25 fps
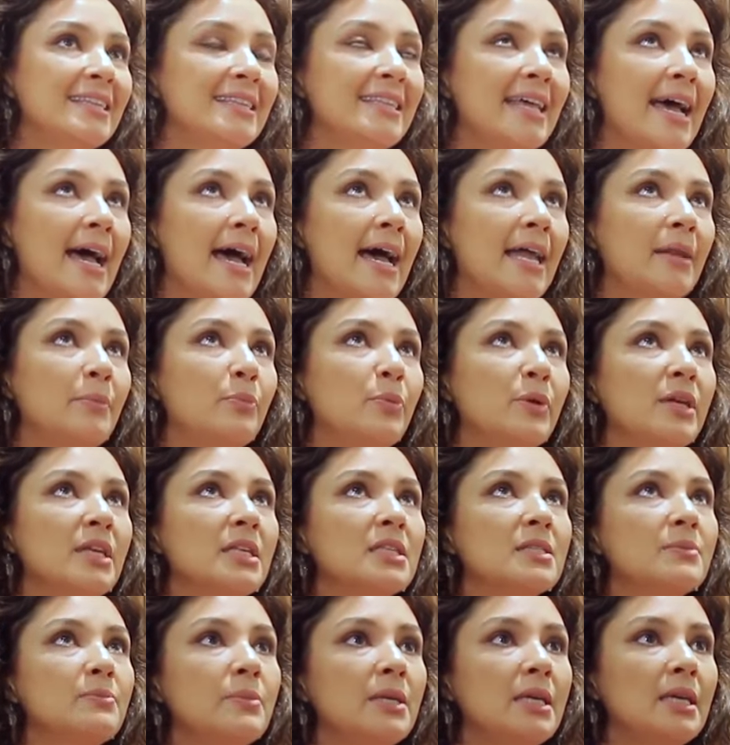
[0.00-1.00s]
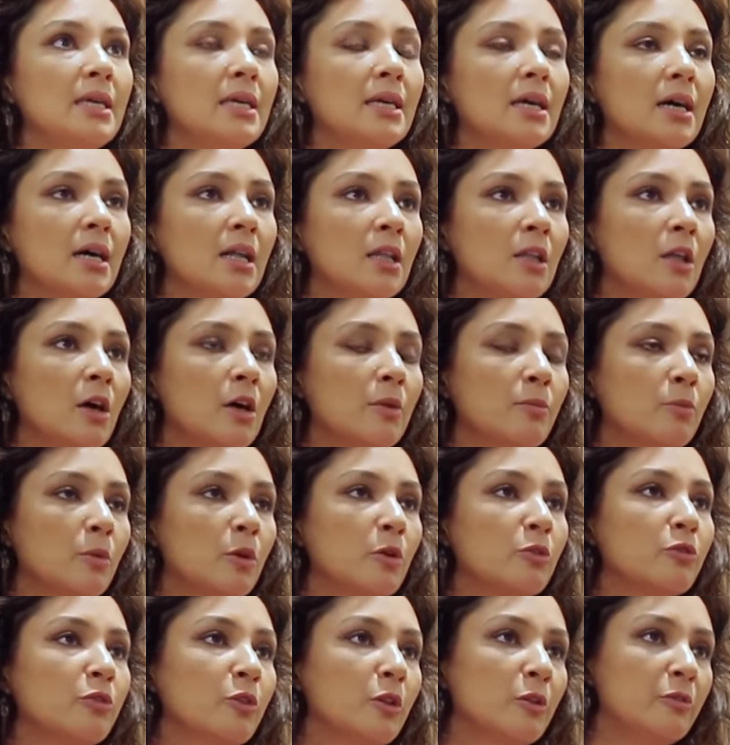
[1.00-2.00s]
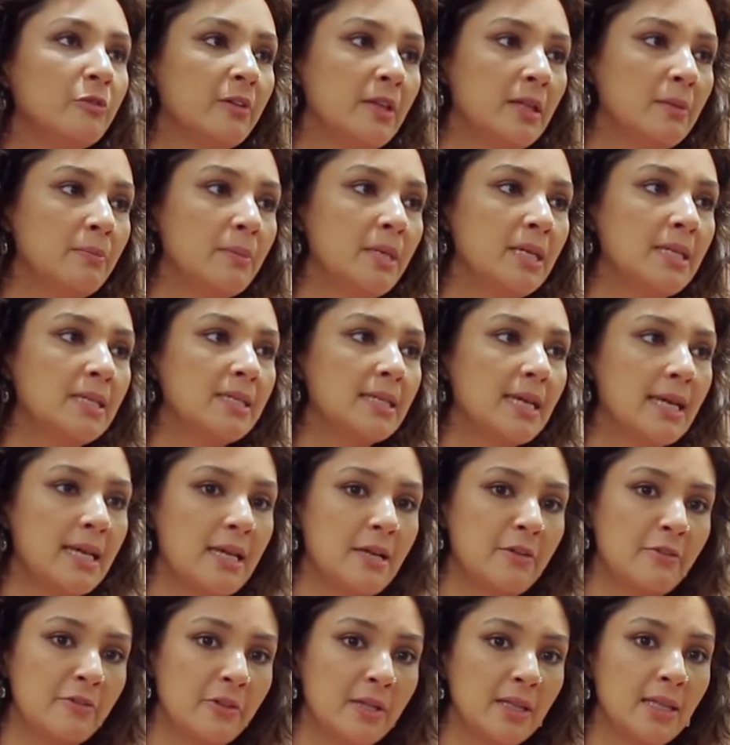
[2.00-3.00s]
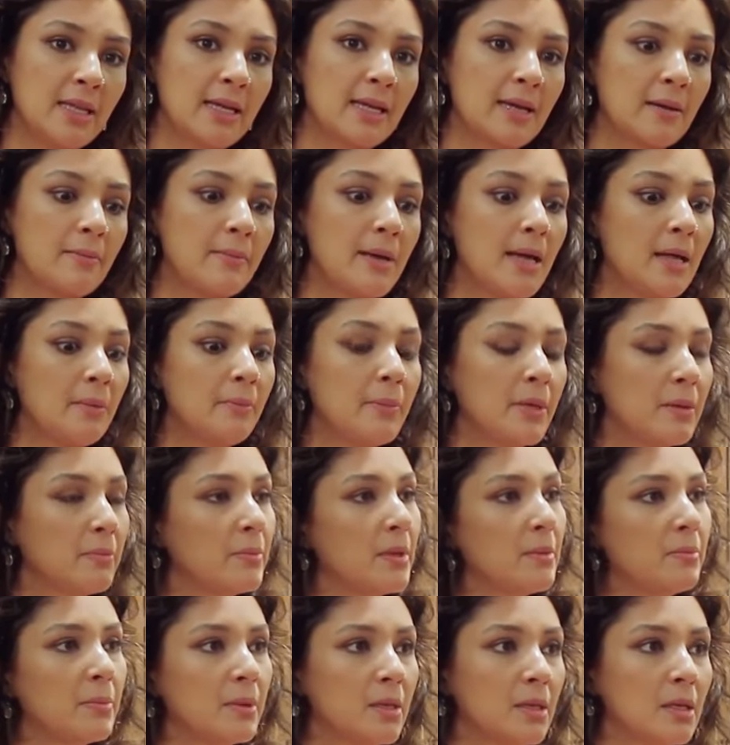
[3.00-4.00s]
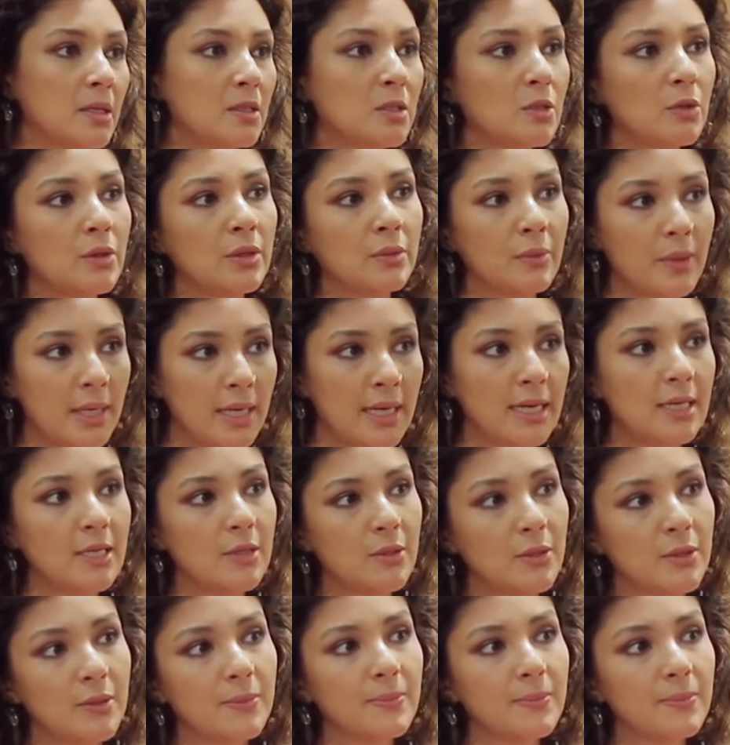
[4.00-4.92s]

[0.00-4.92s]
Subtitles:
that brings me a lot more fulfillment, and I feel like I'm helping people doing what I do.